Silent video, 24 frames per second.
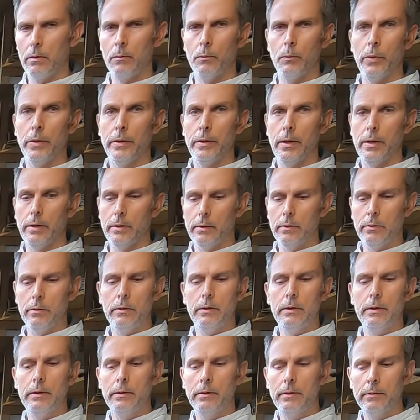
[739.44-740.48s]
But that
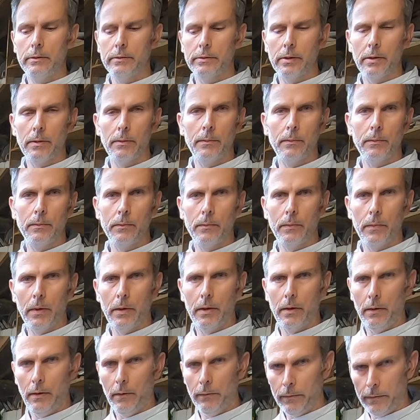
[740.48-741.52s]
included some
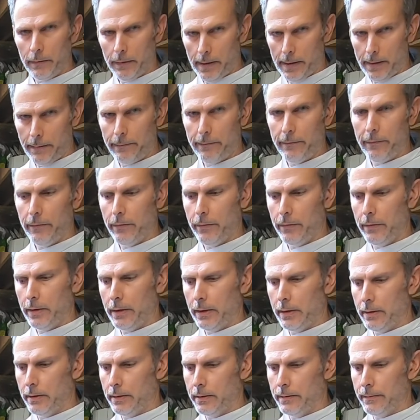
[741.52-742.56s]
overlap for the